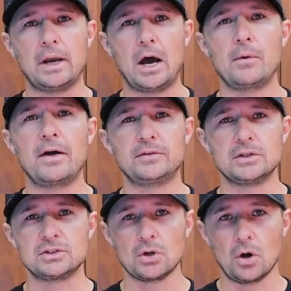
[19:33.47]
Now we have to
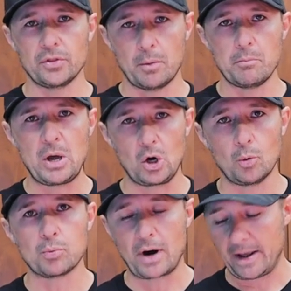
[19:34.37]
install the
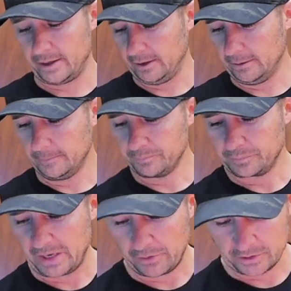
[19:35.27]
middle bracket.
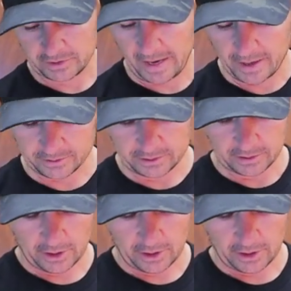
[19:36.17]
Now this has